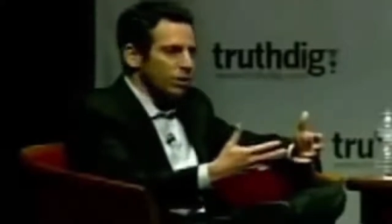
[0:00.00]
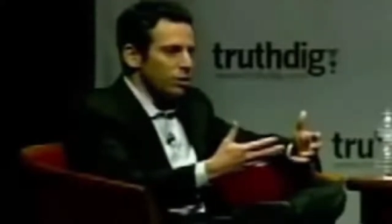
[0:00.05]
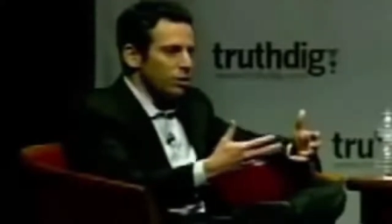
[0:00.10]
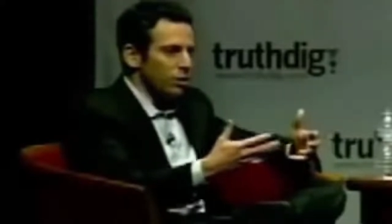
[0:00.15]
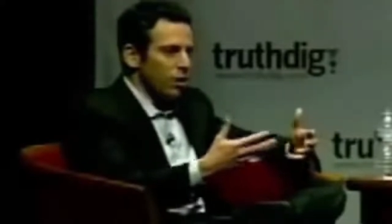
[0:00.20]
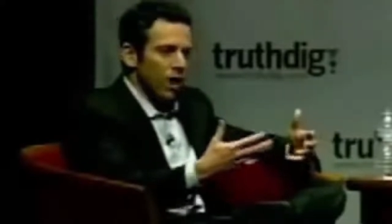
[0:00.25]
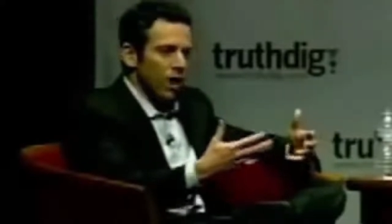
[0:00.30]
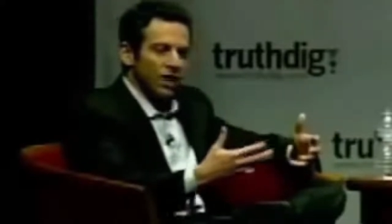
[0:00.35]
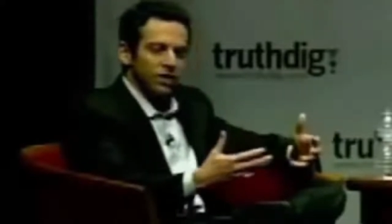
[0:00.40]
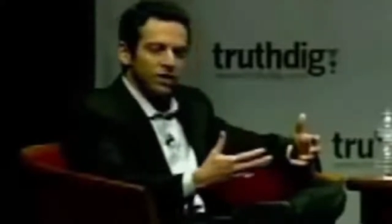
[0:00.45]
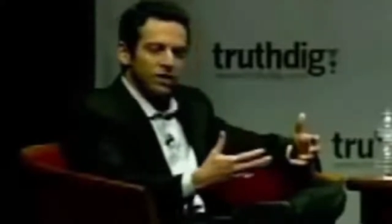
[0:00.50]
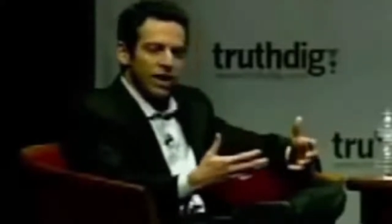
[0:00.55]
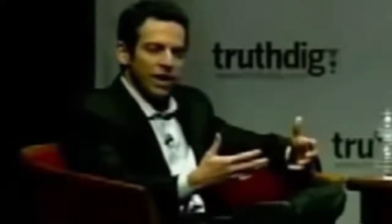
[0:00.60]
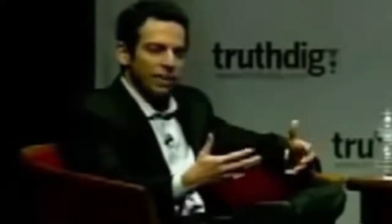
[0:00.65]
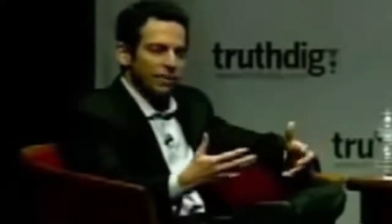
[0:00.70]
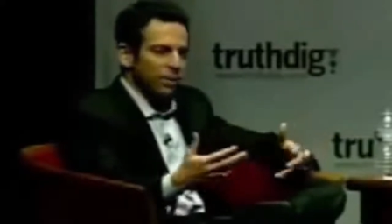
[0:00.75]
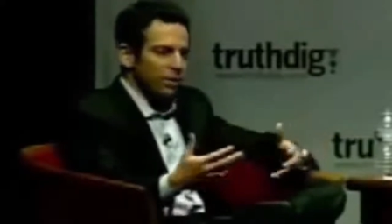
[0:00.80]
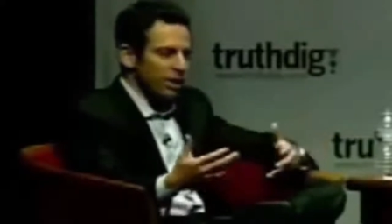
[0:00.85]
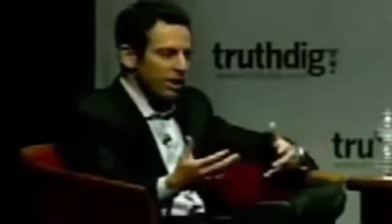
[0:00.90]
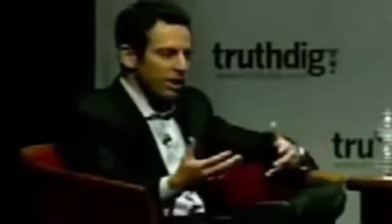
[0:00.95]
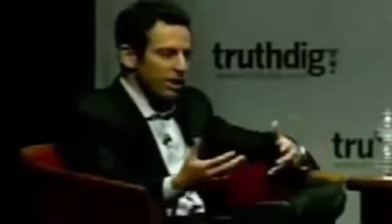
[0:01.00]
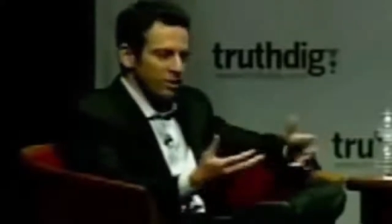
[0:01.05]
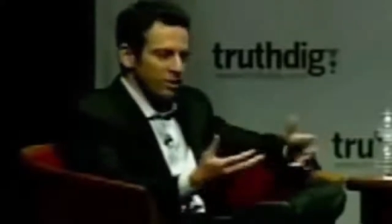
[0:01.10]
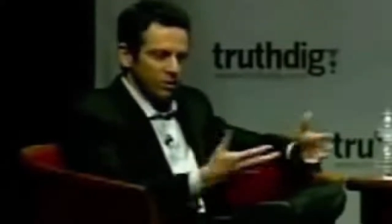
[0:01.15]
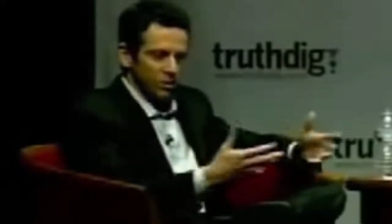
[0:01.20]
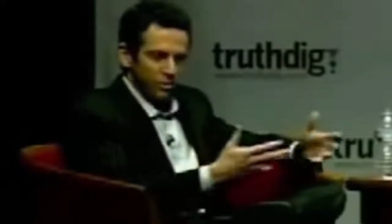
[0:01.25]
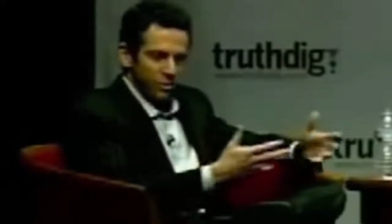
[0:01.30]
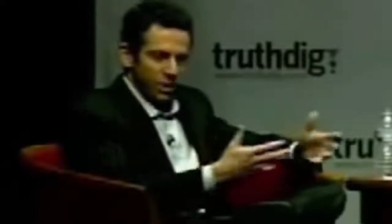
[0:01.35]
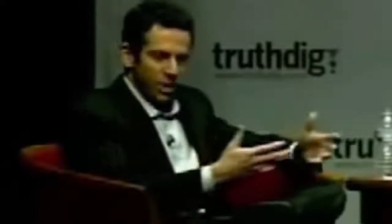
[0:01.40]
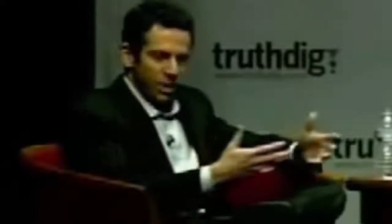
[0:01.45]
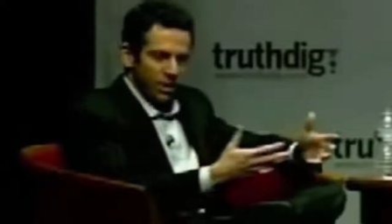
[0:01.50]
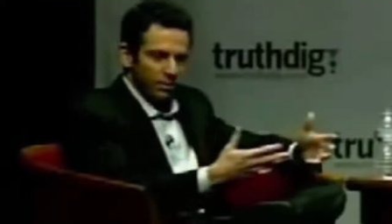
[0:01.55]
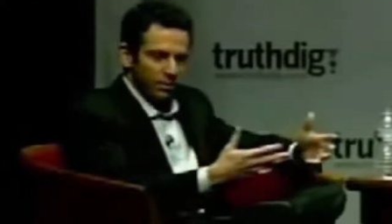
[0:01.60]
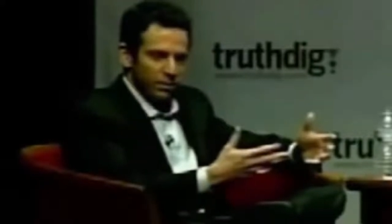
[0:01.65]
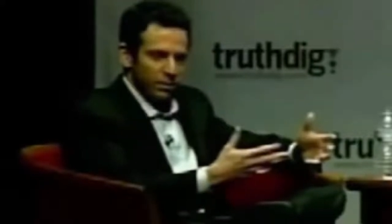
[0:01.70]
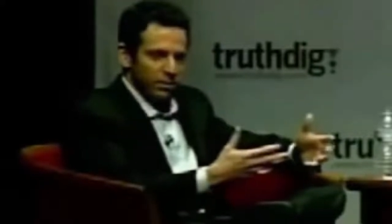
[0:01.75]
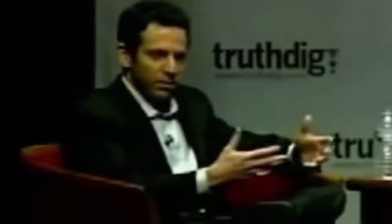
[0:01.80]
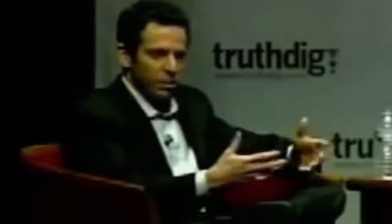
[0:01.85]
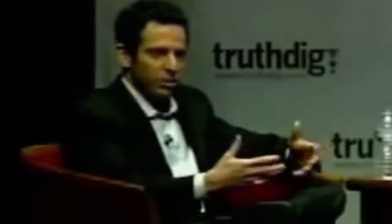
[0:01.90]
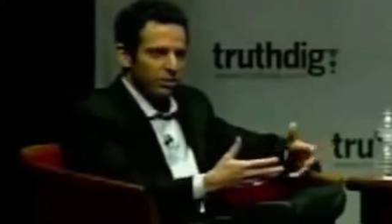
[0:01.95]
who hijack planes and fly
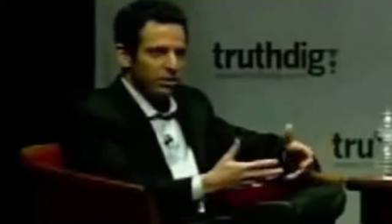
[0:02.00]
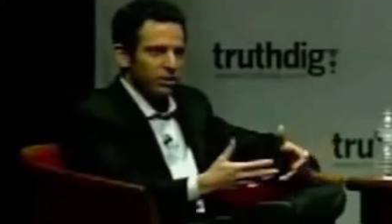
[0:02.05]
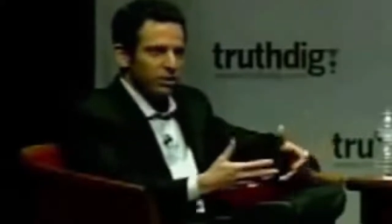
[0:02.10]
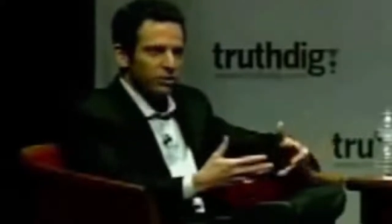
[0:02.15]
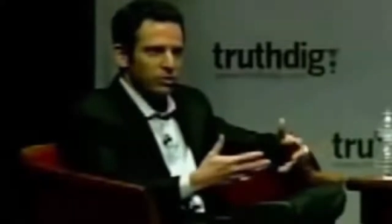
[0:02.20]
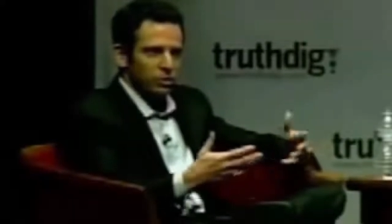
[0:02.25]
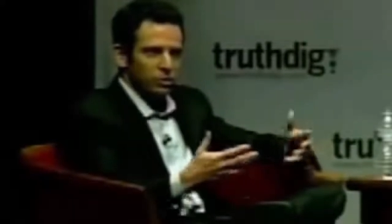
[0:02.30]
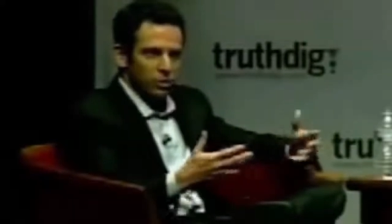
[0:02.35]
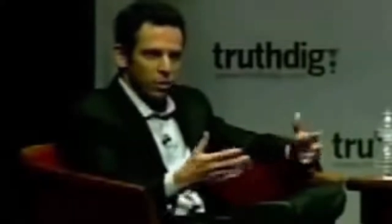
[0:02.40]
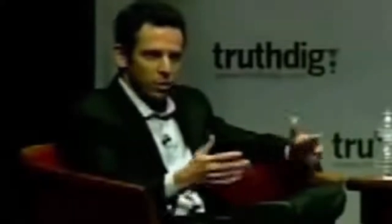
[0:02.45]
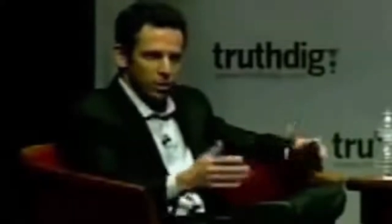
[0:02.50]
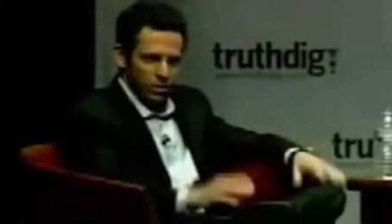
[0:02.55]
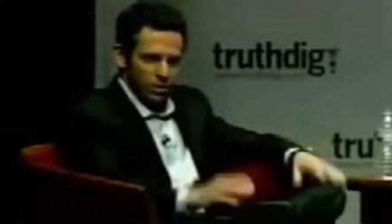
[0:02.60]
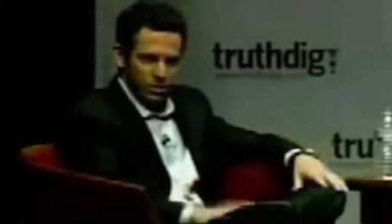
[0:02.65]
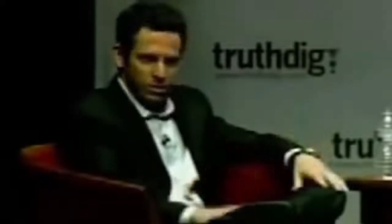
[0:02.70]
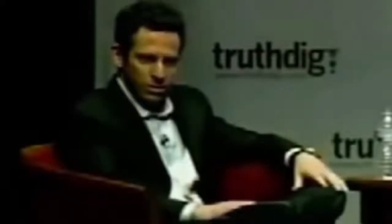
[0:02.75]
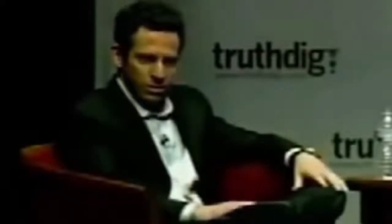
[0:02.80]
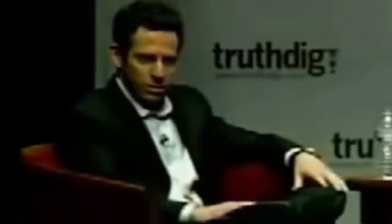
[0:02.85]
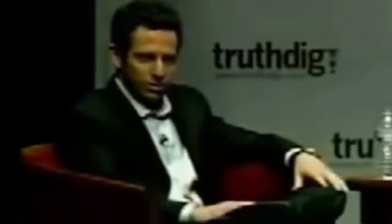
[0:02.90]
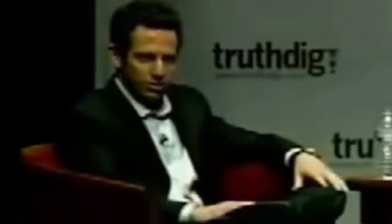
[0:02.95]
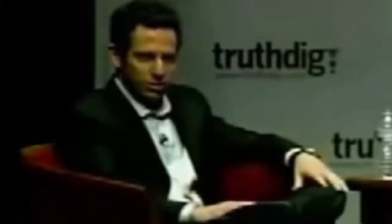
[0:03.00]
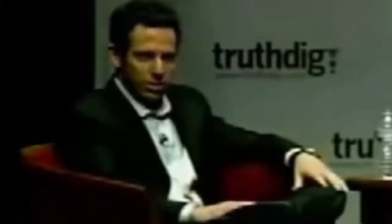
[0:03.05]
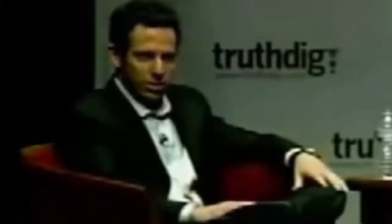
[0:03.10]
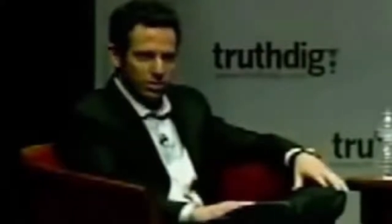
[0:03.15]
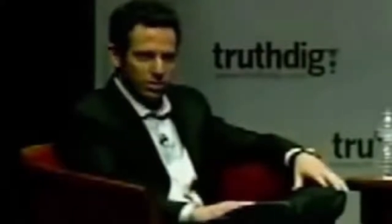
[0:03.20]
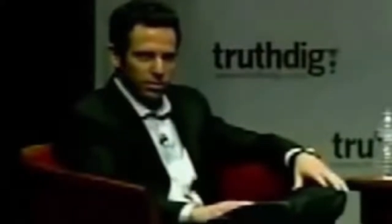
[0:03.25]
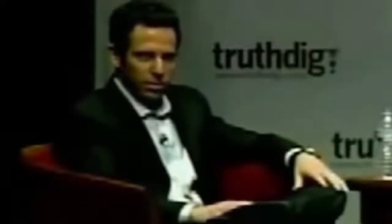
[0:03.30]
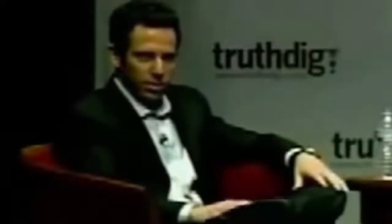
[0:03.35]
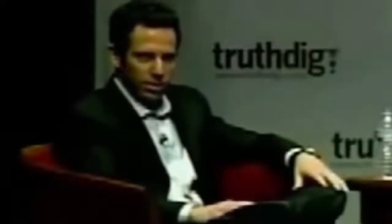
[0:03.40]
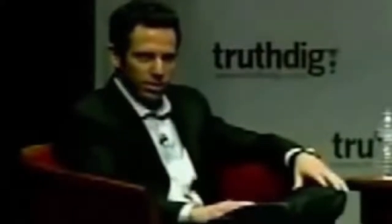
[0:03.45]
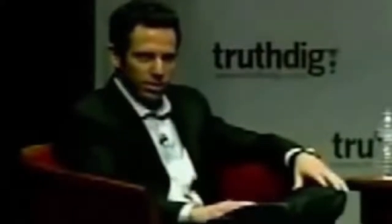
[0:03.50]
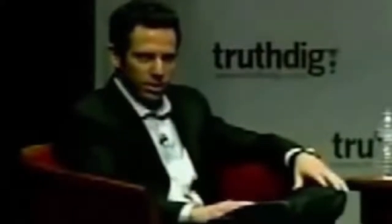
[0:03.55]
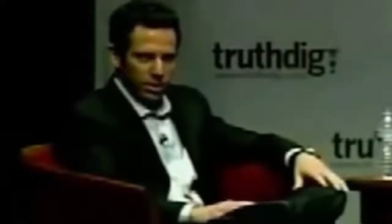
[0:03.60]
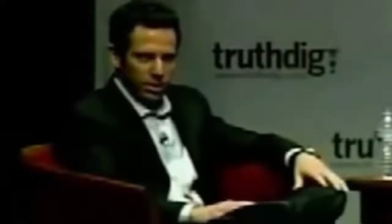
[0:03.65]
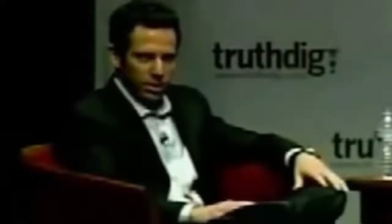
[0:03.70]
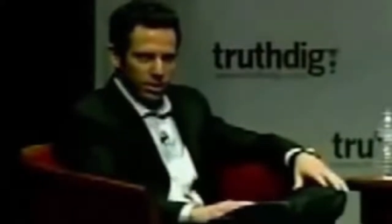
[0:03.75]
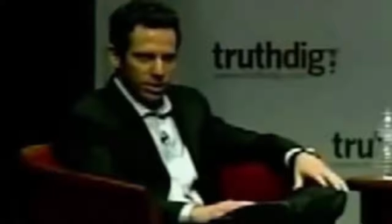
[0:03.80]
them into buildings or blow themselves up on,